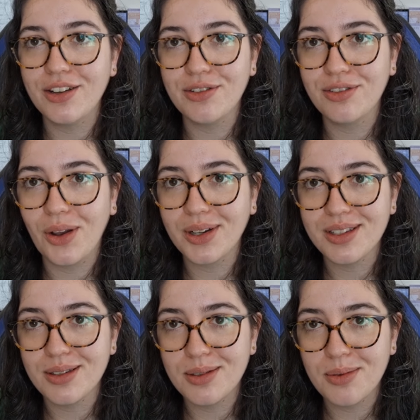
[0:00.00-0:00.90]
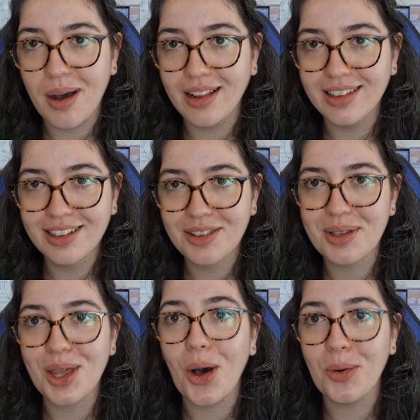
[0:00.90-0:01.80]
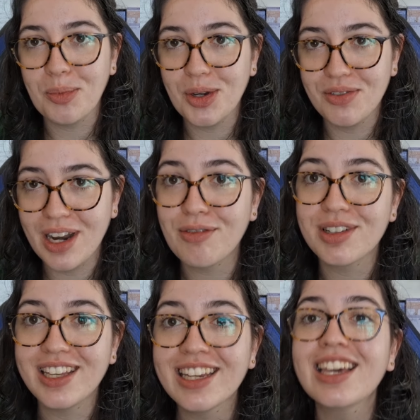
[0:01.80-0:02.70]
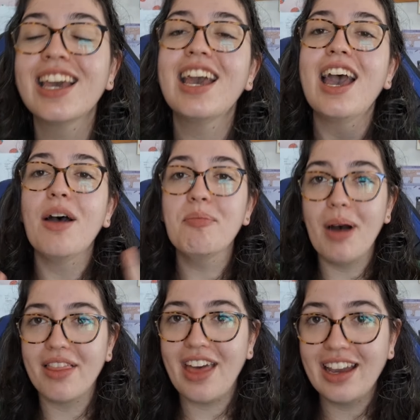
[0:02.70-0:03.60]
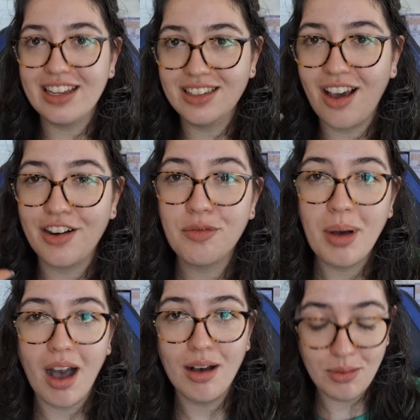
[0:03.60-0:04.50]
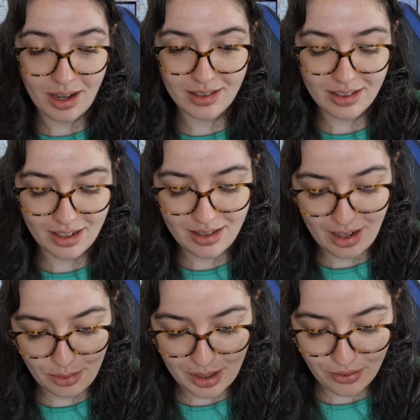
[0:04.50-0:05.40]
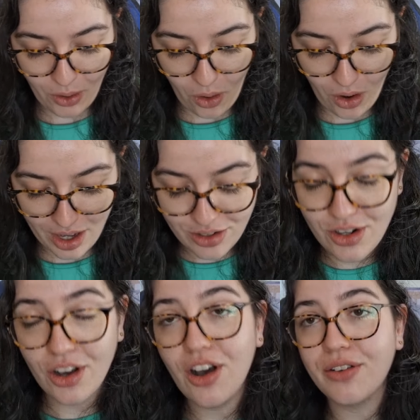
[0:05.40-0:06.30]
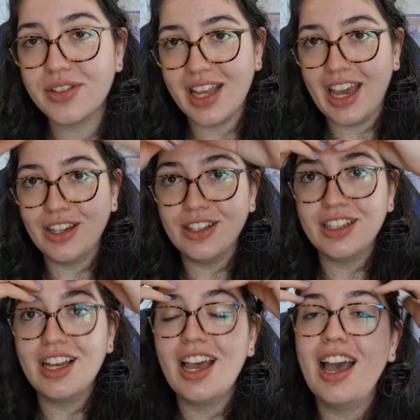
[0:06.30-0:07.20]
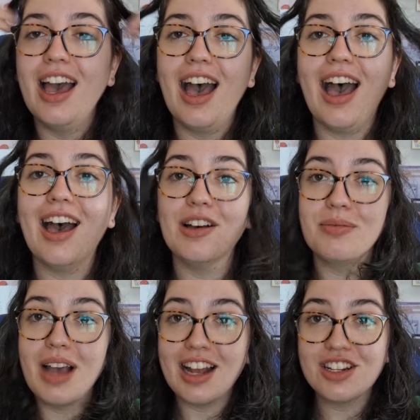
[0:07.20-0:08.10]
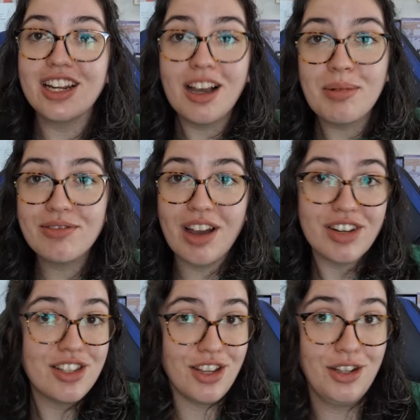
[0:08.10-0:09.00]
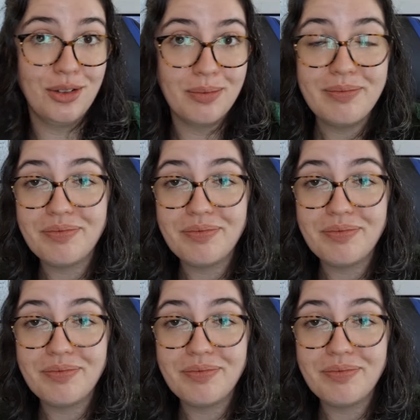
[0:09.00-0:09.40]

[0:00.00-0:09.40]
of vlogs as well with the whole move and everything. But that is kind of part one. So we've got a stock off sale actually coming very soon.